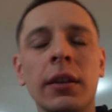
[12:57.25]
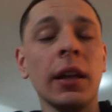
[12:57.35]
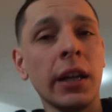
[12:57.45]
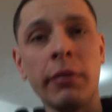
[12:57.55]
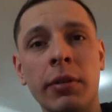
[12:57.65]

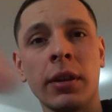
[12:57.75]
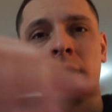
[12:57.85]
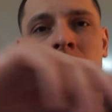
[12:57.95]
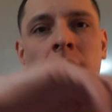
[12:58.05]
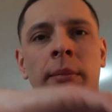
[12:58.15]
Not everything.
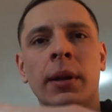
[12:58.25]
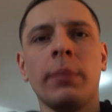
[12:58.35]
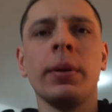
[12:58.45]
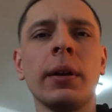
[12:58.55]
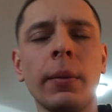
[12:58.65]
I mean, I
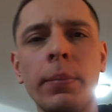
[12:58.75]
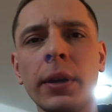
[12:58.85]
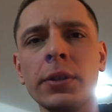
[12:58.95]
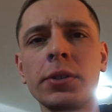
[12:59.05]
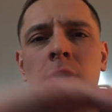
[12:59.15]

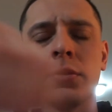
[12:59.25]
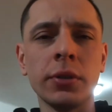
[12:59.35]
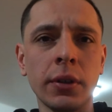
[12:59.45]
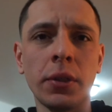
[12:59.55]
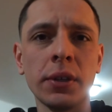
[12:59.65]
pick and choose,
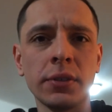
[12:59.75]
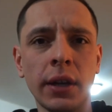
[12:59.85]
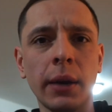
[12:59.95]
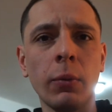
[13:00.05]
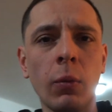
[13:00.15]
the things that
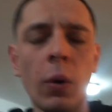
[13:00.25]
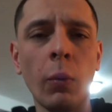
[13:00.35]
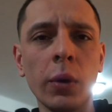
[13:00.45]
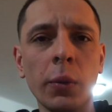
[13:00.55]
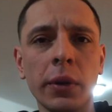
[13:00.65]
I
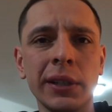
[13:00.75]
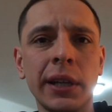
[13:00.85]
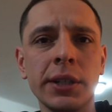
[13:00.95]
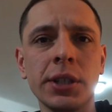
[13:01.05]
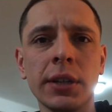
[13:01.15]
really want to
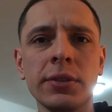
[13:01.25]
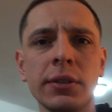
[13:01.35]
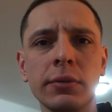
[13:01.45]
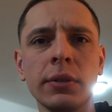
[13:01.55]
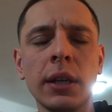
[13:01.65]

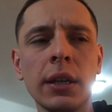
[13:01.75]
digest, and